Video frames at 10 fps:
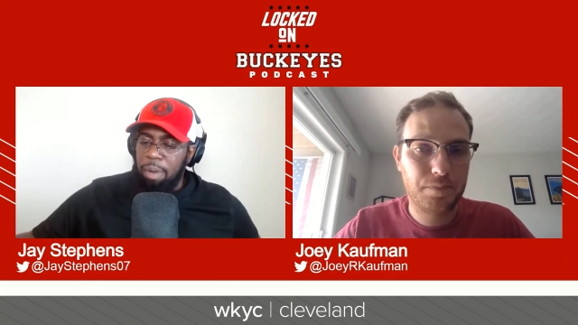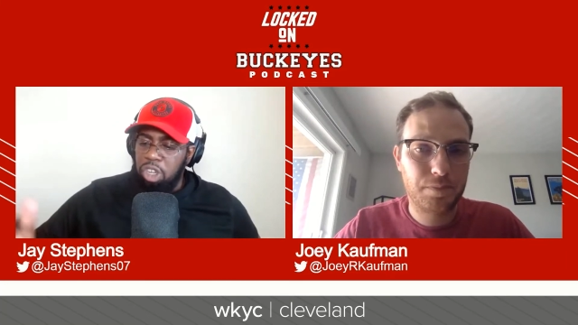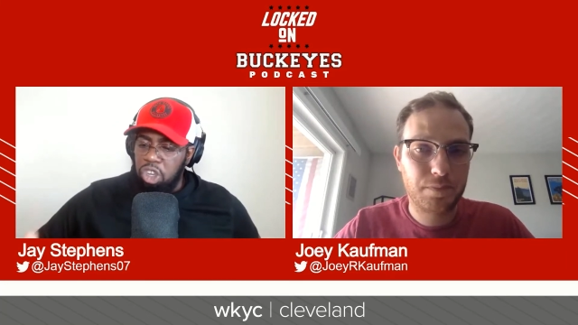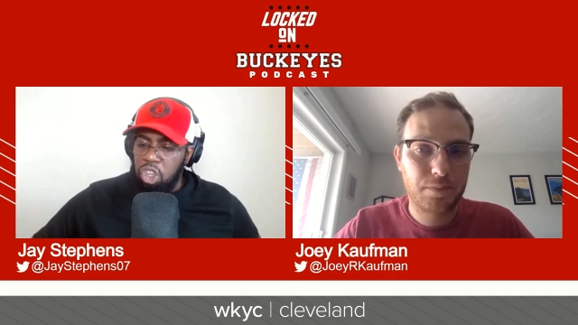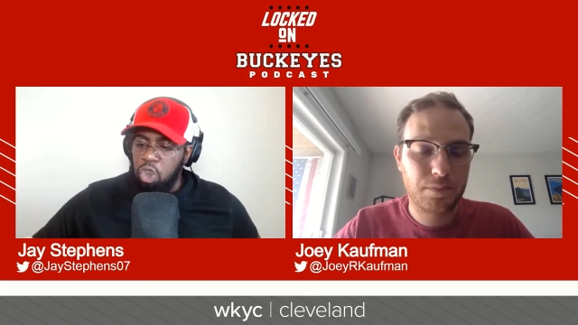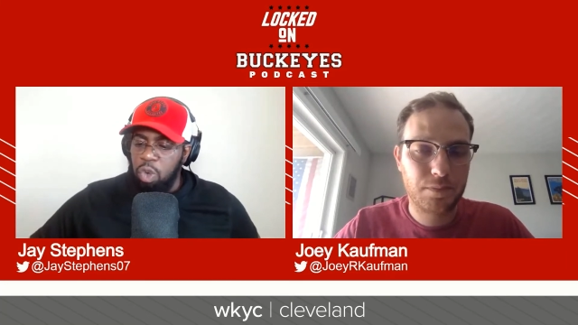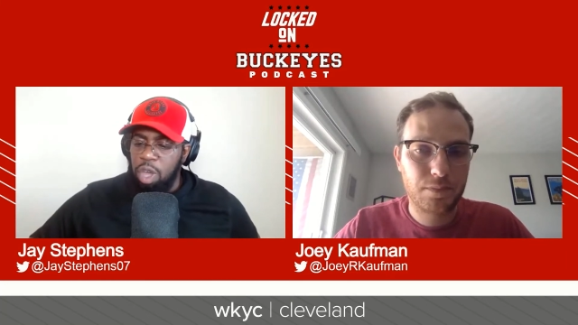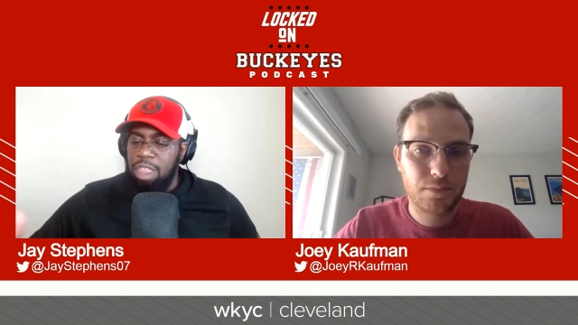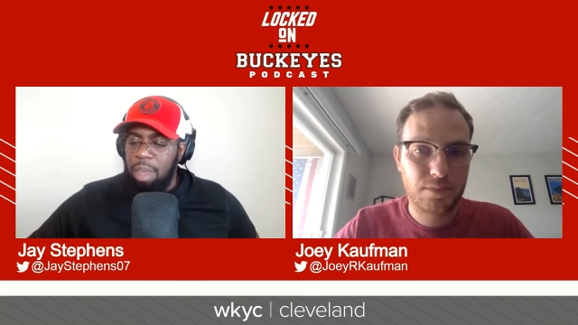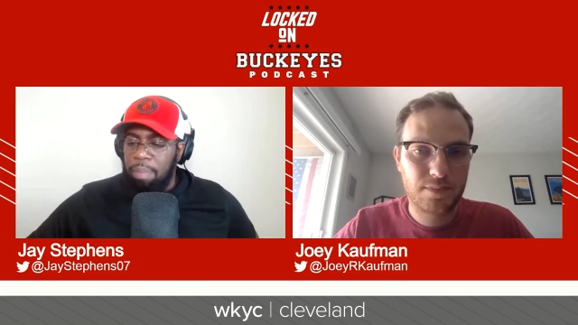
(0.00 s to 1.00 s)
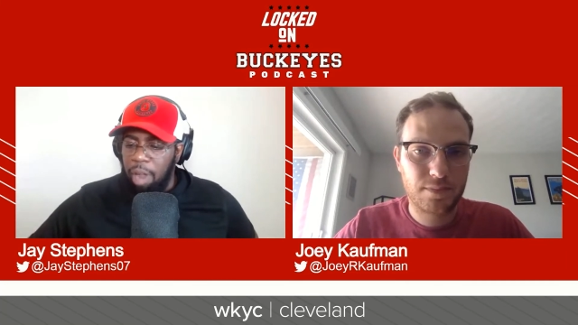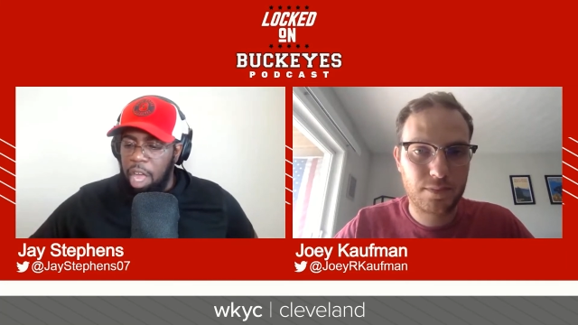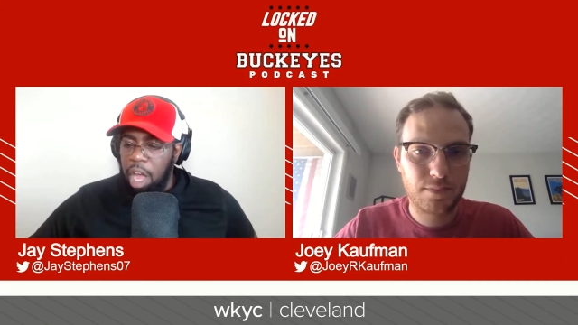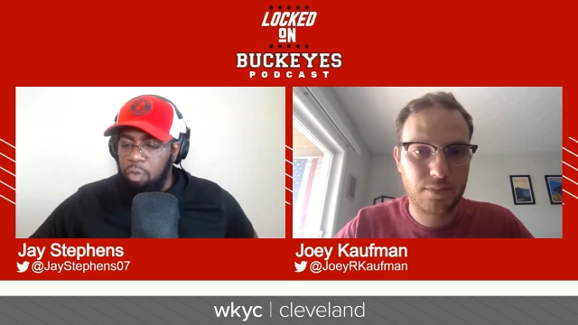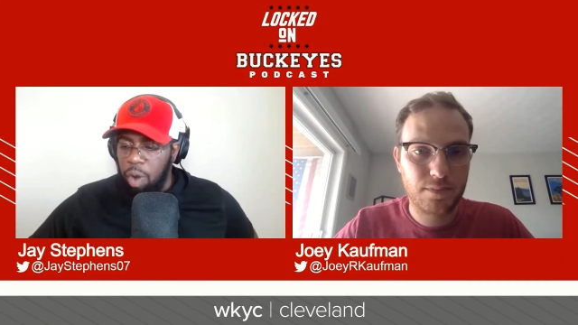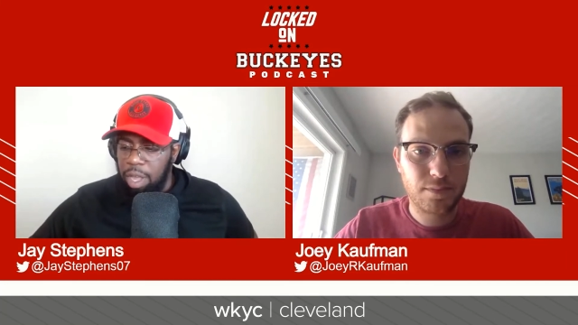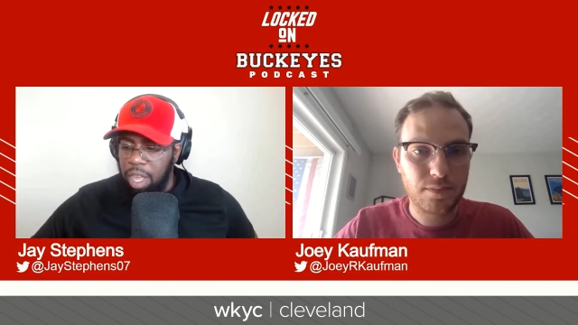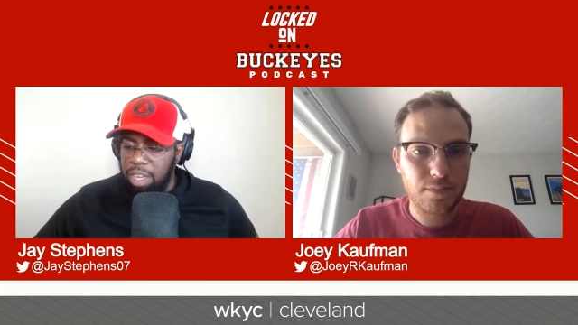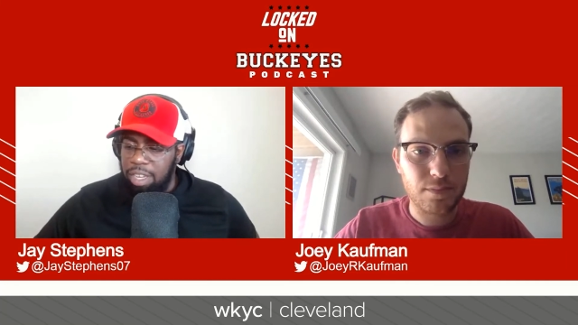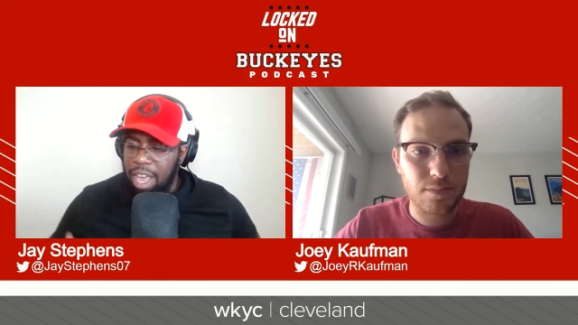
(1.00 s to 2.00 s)
Speaker 1: two in the playoff
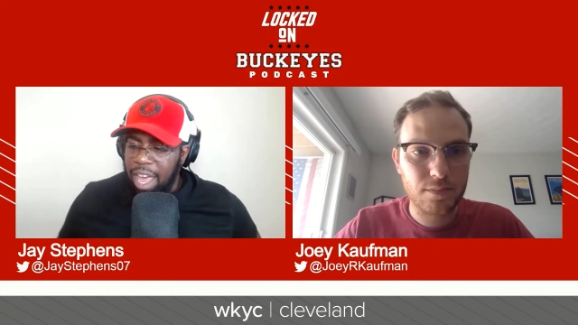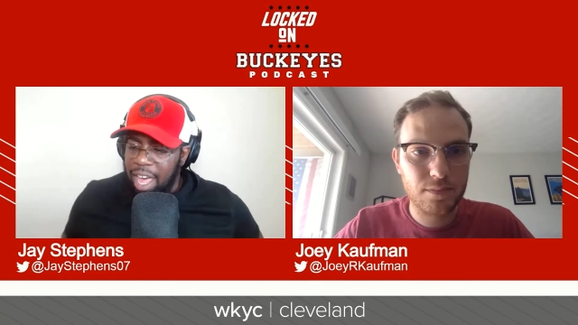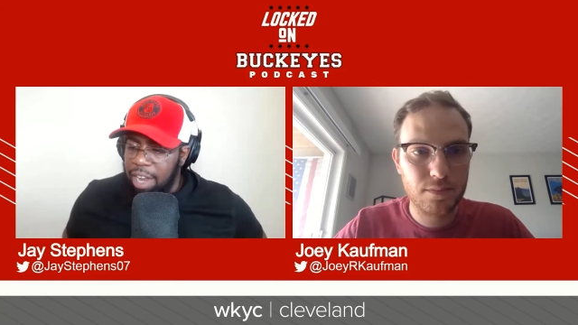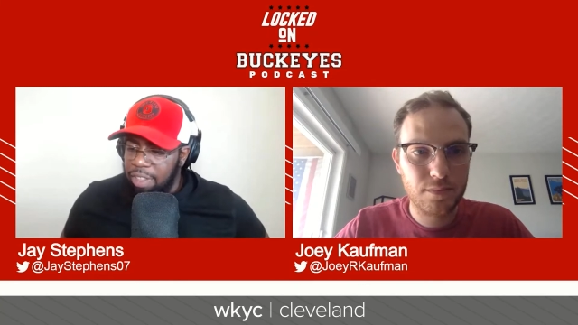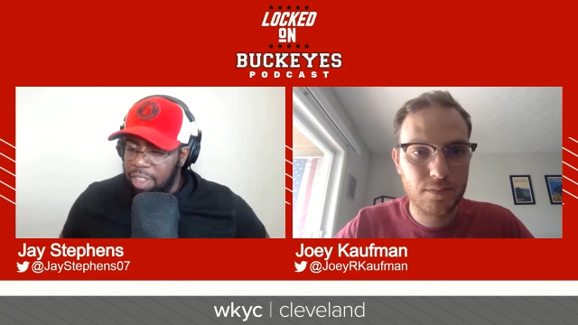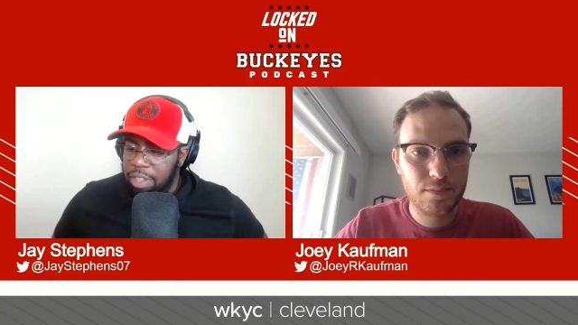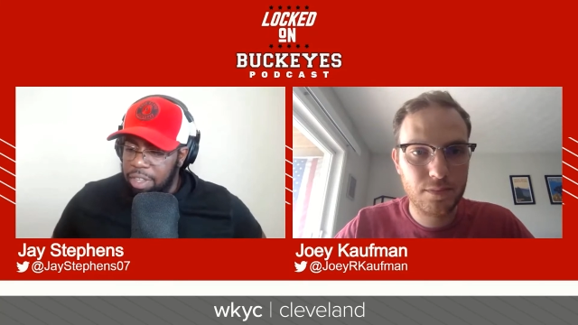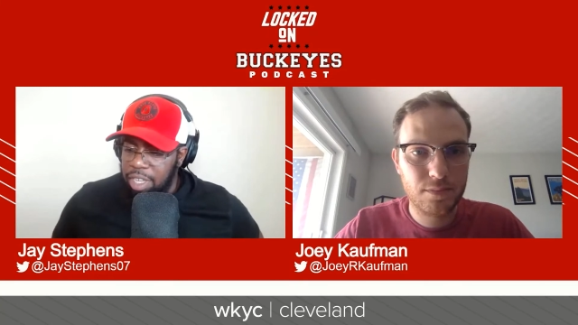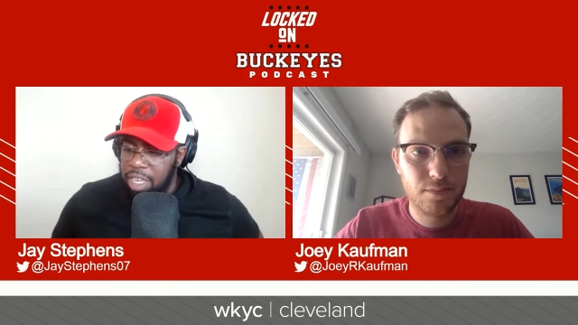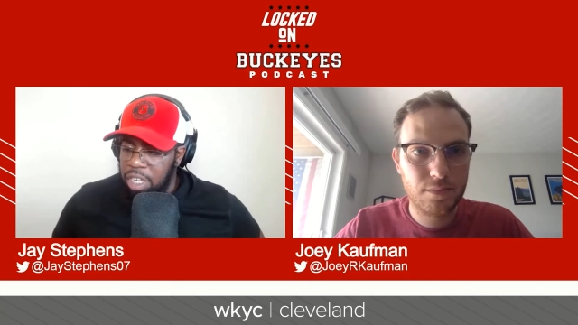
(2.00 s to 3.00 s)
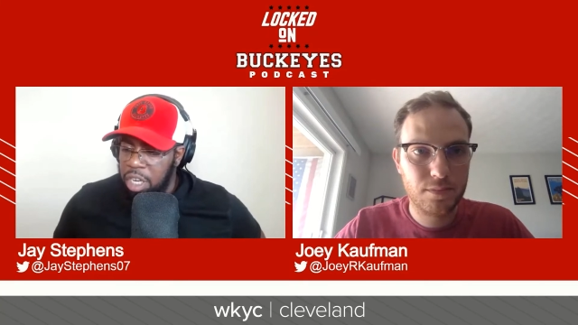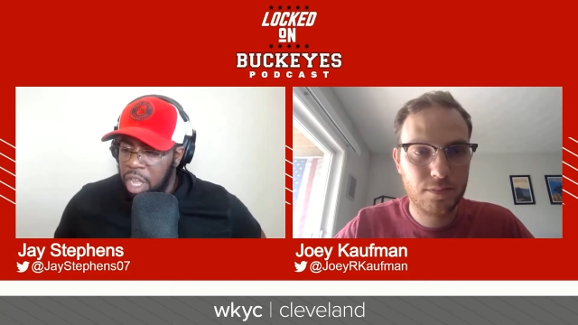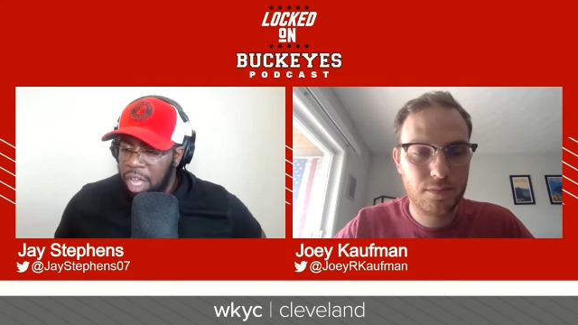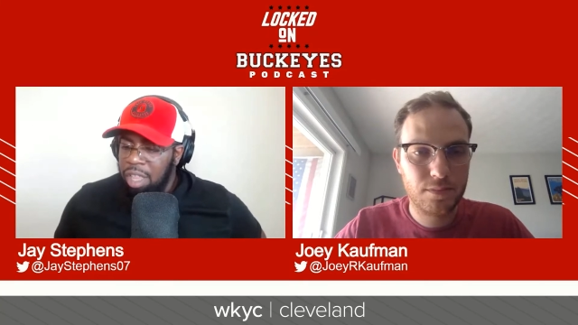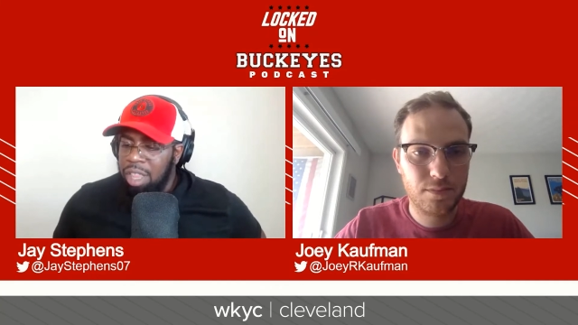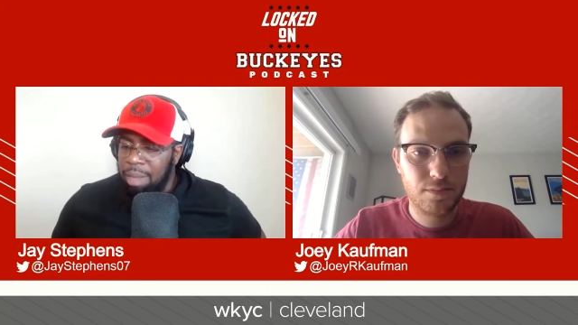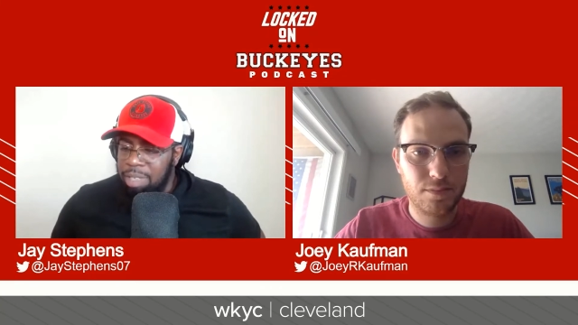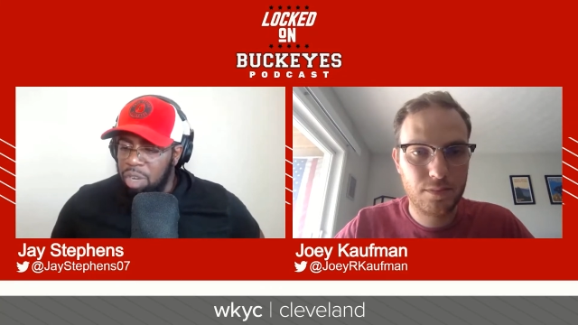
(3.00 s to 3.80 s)
rankings at the end of the season. Clemson